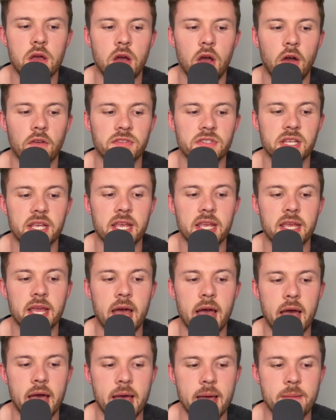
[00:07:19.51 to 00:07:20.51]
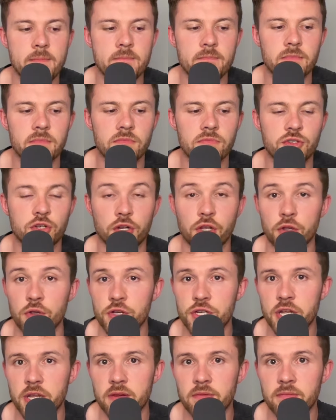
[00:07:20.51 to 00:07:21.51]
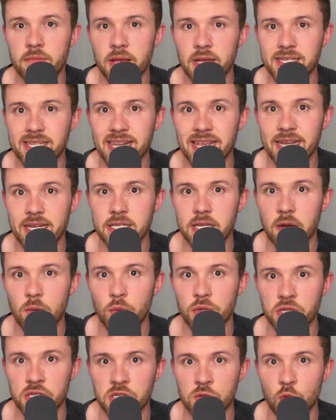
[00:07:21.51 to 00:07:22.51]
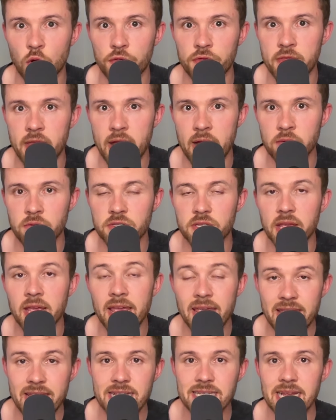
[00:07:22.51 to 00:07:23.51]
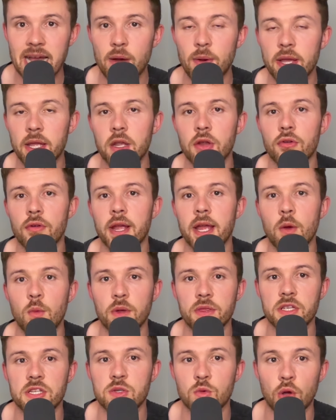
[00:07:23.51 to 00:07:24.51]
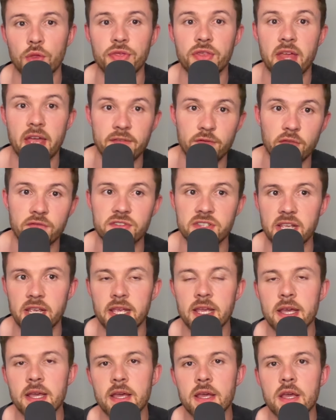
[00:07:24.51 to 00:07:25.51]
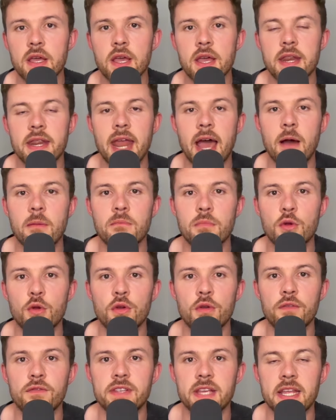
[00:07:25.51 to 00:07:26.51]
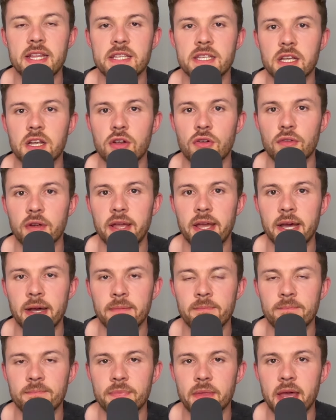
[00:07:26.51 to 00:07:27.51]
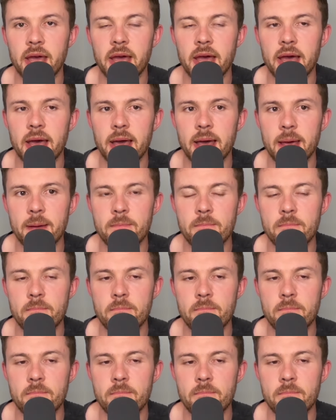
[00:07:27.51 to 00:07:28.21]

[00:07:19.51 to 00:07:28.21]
Obviously, Dragusin has linked up with the squad now. So he's out in Korea with the squad. They've obviously now moved into Korea. I